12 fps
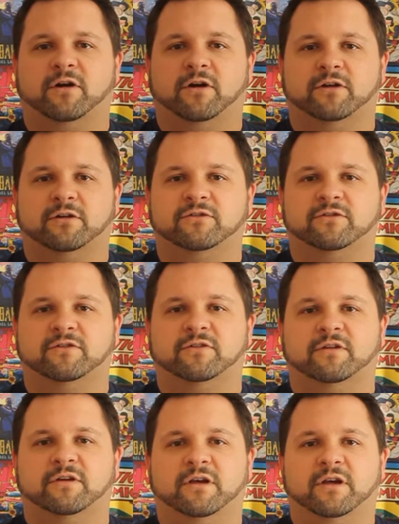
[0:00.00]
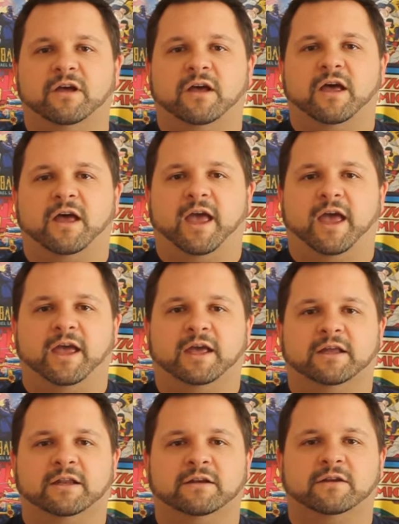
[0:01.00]
and artists,
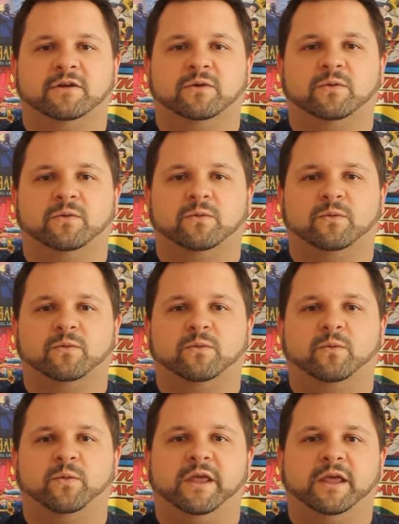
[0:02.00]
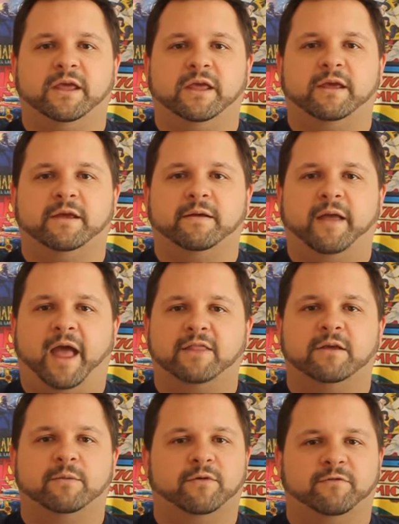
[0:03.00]
and we
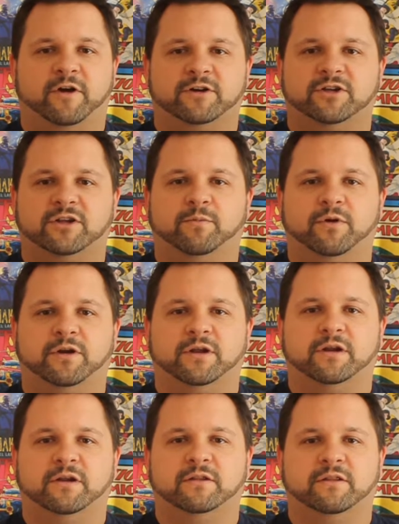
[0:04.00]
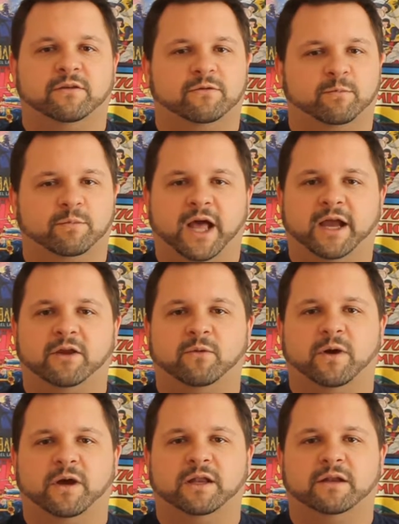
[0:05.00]
had them professionally printed. It was black and
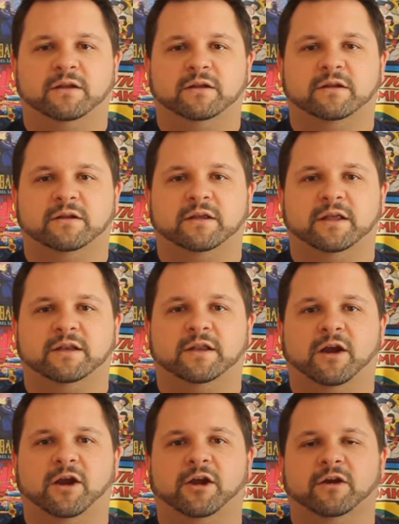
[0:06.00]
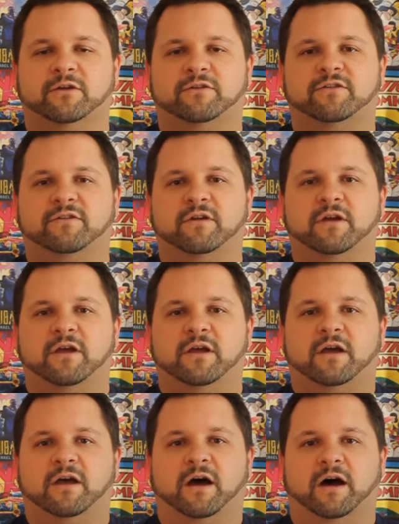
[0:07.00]
white interiors.
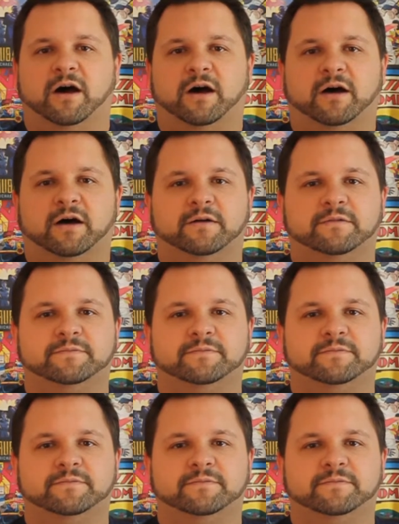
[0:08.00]
Uh,